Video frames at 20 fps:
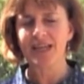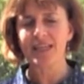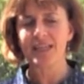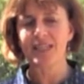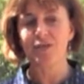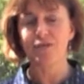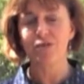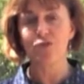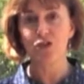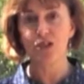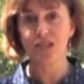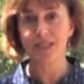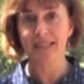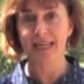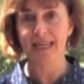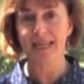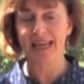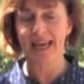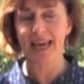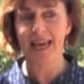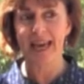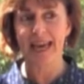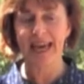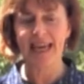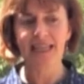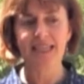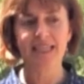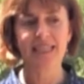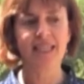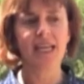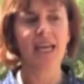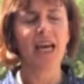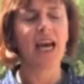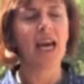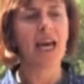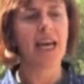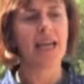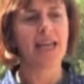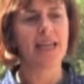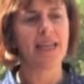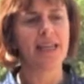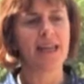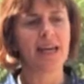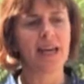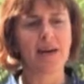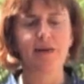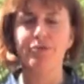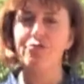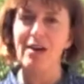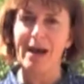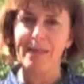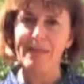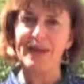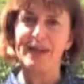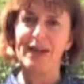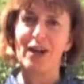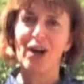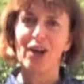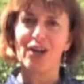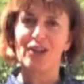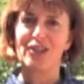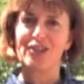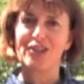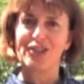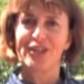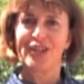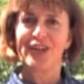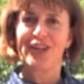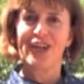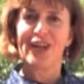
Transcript: divorcing ex in a rabbit hutch